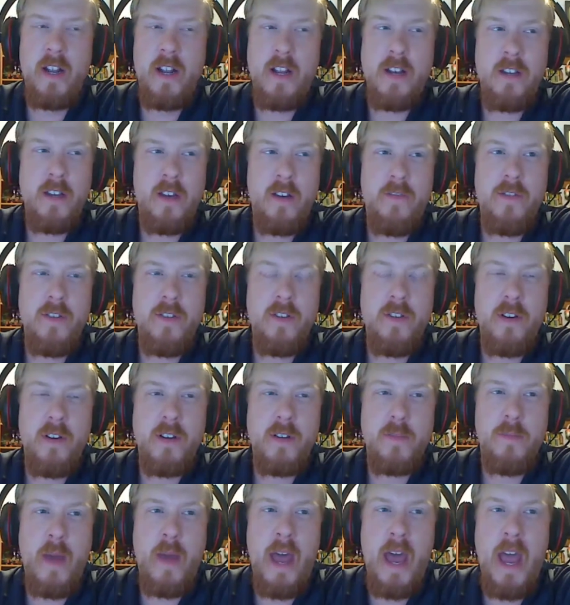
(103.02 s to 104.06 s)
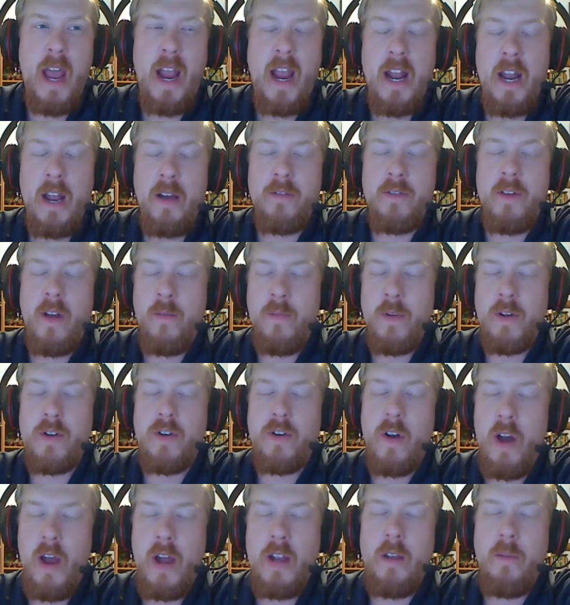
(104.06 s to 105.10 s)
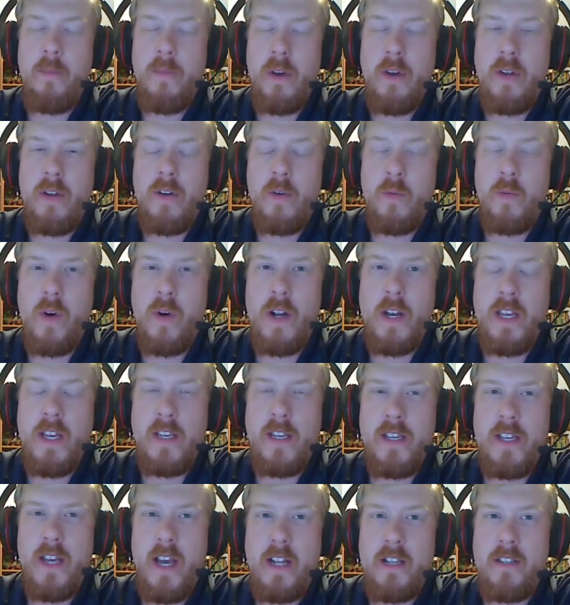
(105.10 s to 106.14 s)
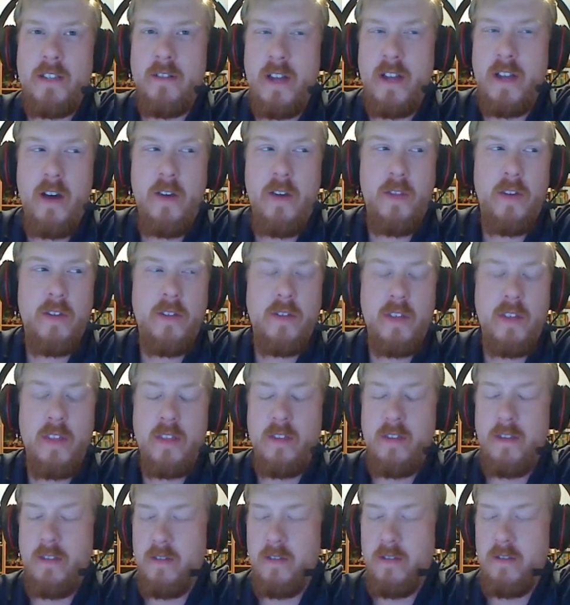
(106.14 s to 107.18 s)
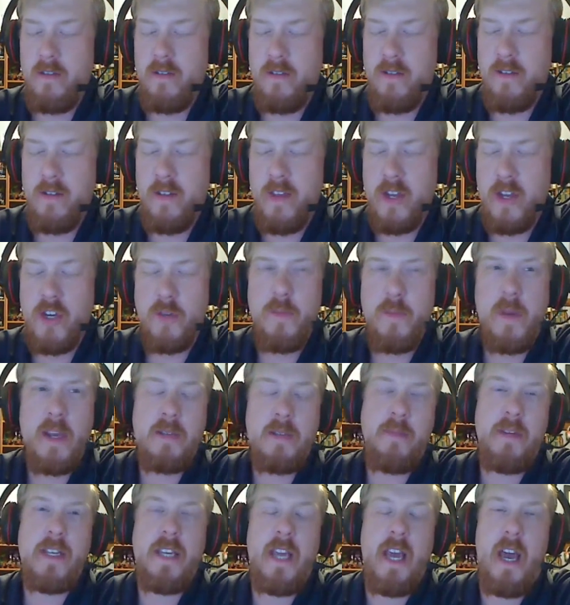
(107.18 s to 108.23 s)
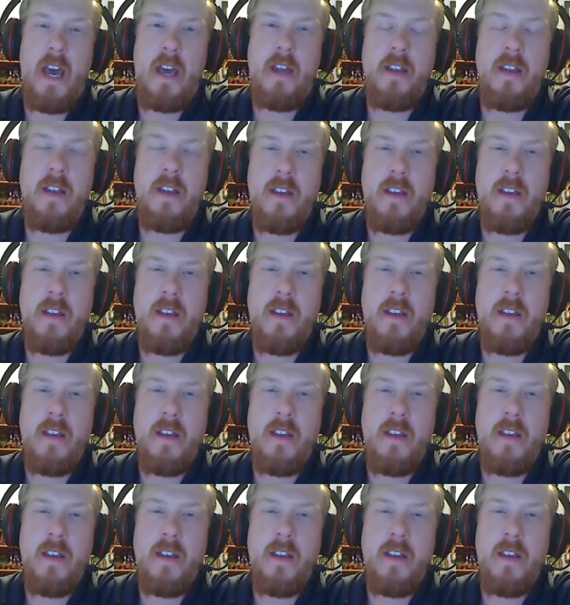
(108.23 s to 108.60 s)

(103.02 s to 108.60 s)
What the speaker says: until a few years back, and I've been trying to build a 1E set, so now it just makes me sad.